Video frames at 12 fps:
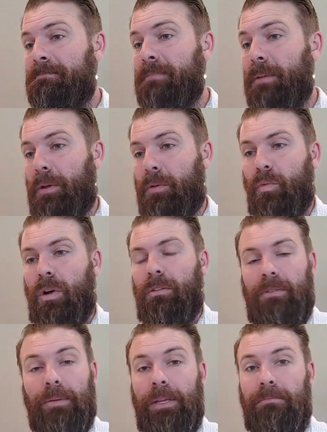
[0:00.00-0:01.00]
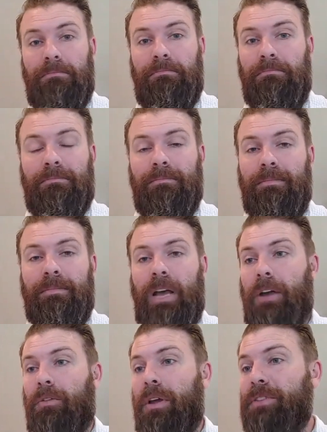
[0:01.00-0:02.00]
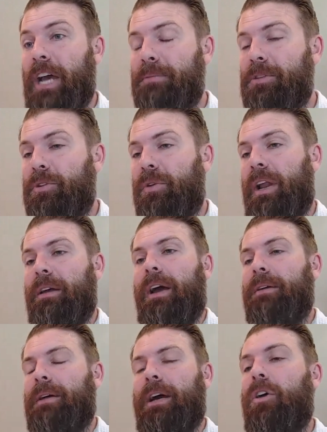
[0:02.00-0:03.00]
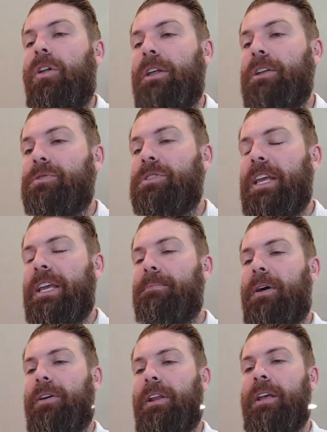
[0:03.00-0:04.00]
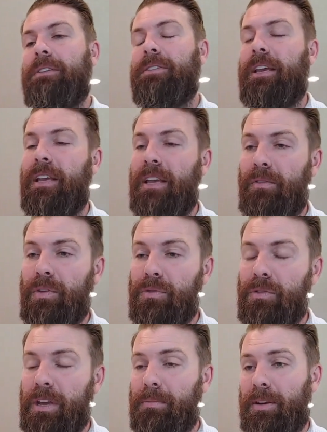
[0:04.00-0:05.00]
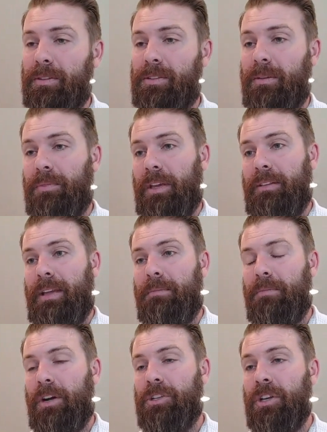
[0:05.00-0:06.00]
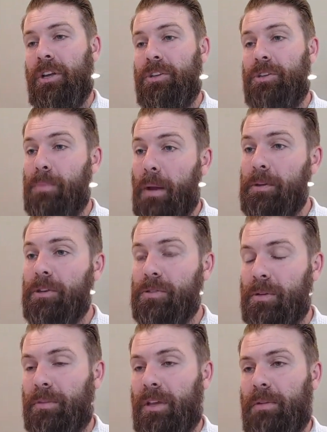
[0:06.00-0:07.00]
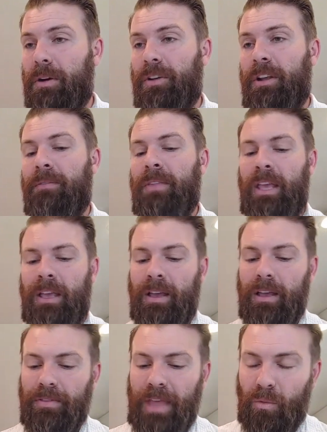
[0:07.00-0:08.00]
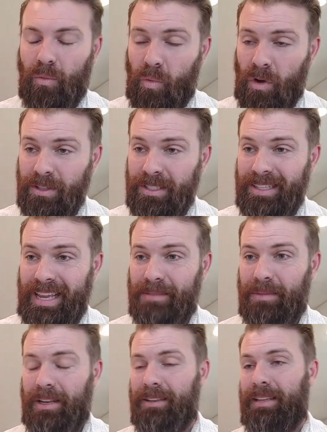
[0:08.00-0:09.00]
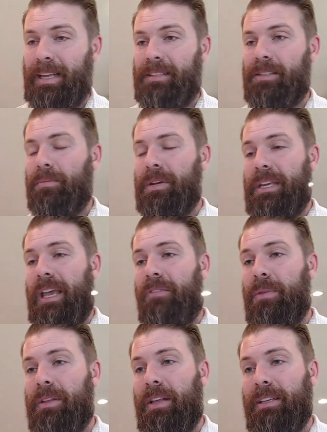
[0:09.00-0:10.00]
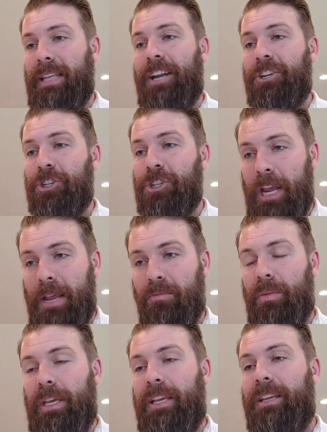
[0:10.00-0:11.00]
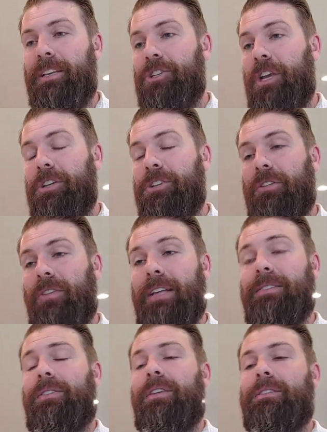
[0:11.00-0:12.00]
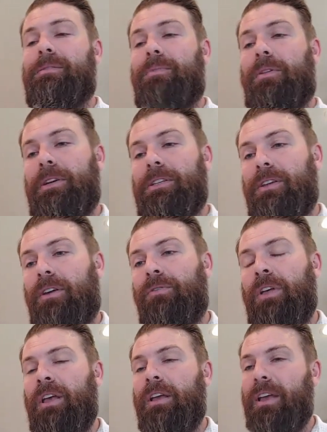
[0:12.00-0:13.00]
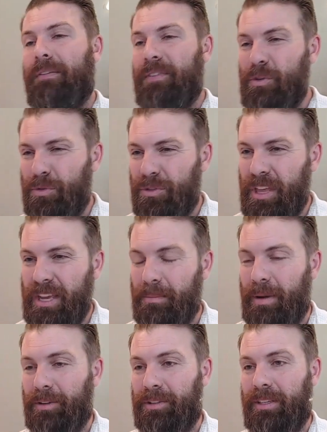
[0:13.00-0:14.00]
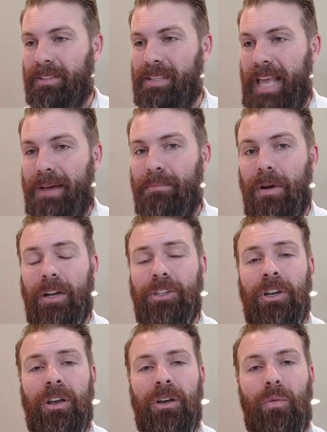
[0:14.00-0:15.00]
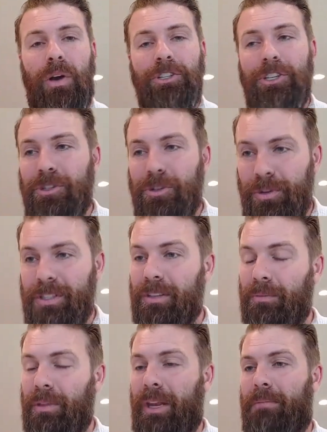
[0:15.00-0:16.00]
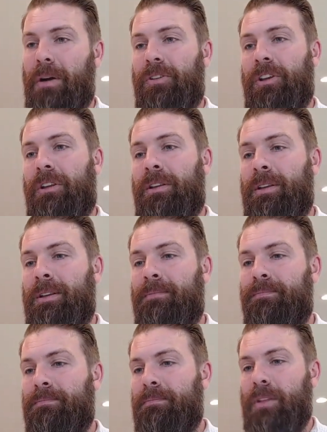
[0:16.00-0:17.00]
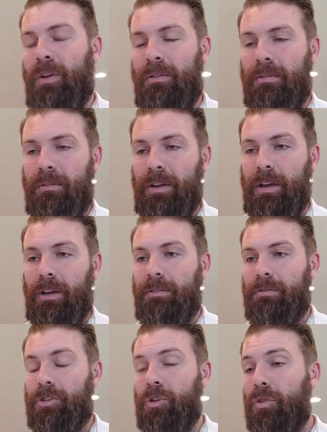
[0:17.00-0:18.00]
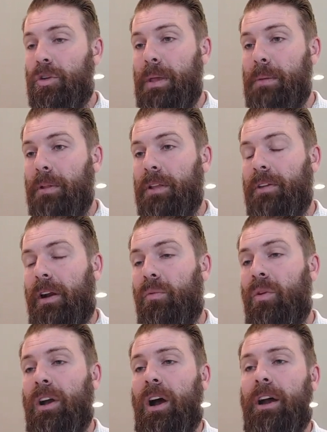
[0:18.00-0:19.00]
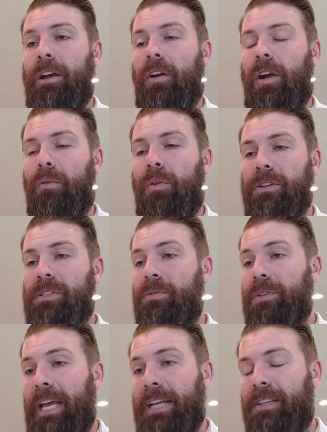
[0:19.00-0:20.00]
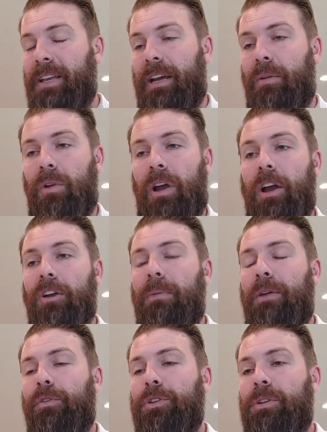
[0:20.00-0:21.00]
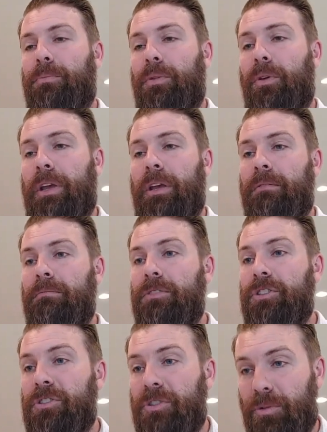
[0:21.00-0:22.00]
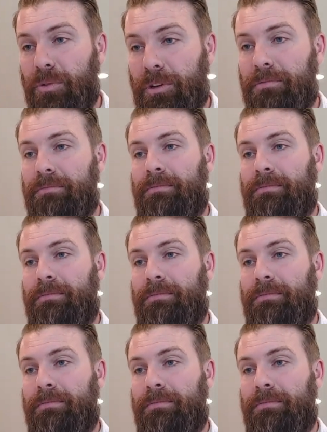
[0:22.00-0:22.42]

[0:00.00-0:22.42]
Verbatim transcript: I'm like, Well, I mean, I don't have time to do it. I, I all I do is think about it. It's like, if you think about something that much, you should probably do something about it. That one statement that somebody gave me like that shamed me into changing lots of things about myself. If you think about this that much, why aren't you doing something about it? There's no good people out there. I want to hire. I want to see what that's like. I want to hire my first employee. Just do it.